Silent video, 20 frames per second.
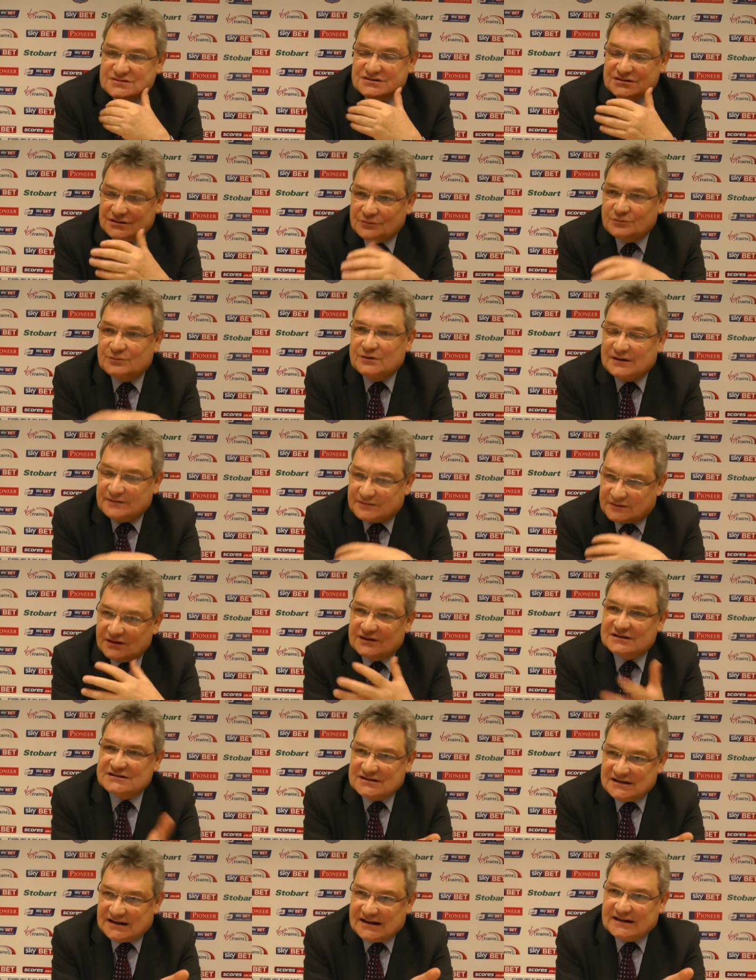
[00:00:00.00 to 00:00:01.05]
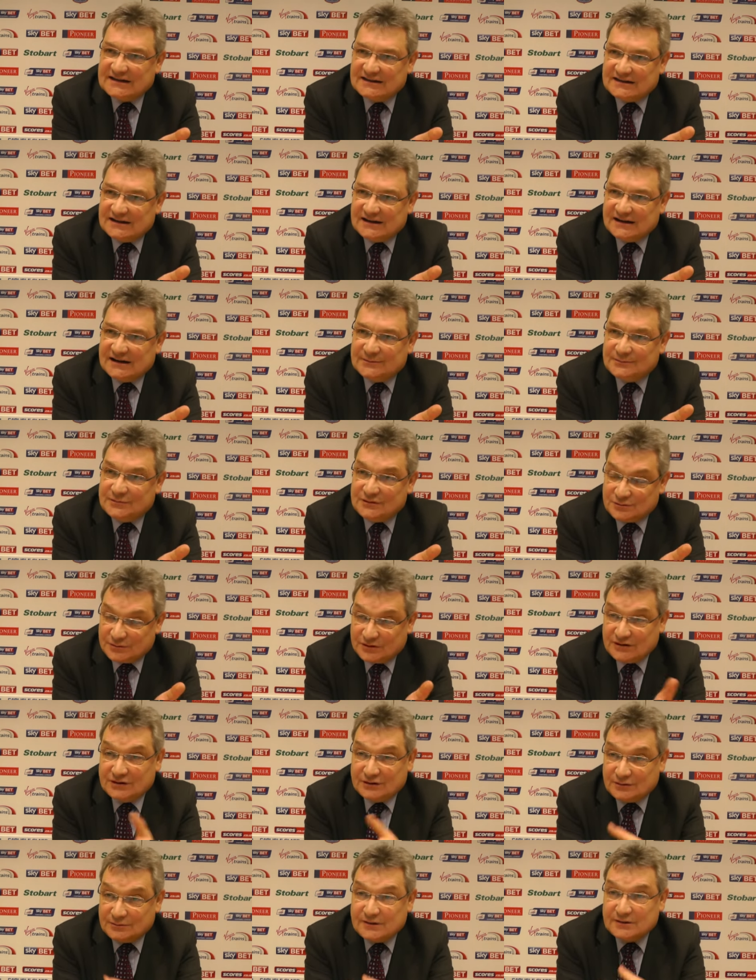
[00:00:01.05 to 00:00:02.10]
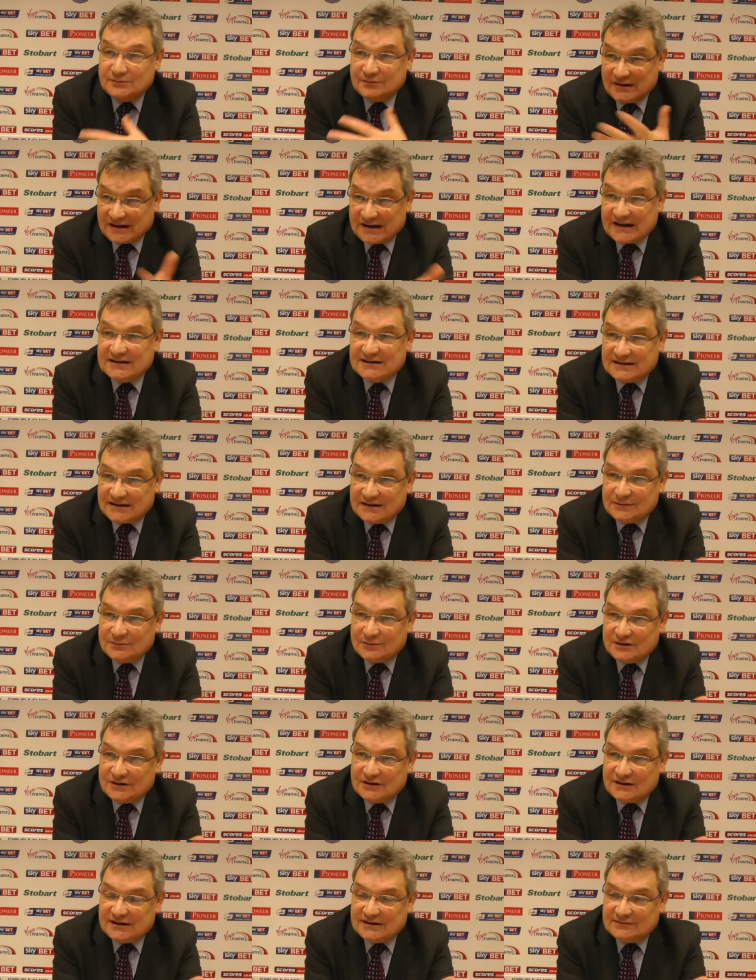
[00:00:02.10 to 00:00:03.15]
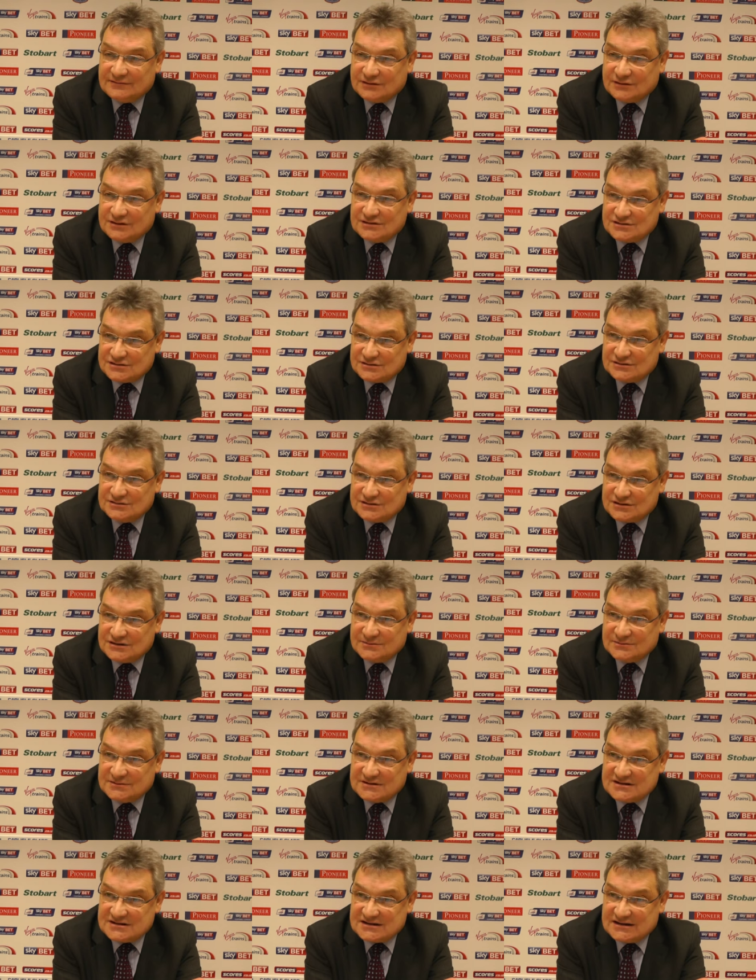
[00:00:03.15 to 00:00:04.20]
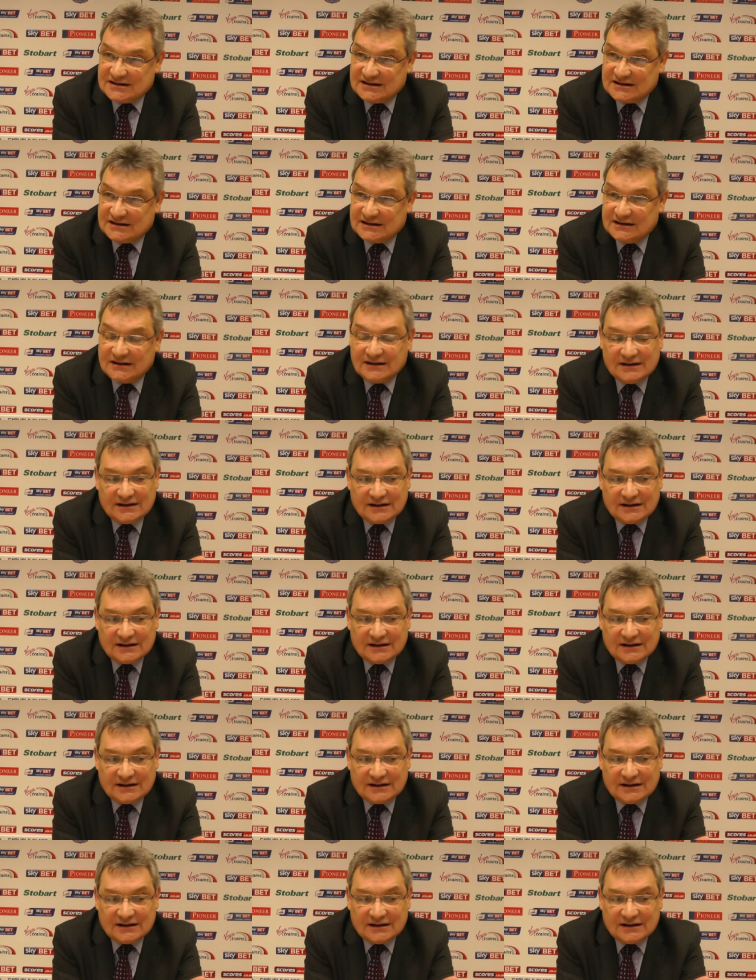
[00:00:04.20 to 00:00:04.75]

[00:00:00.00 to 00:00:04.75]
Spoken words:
So we've got to get there, but we know when we get there, we're going to have God's own job to stay.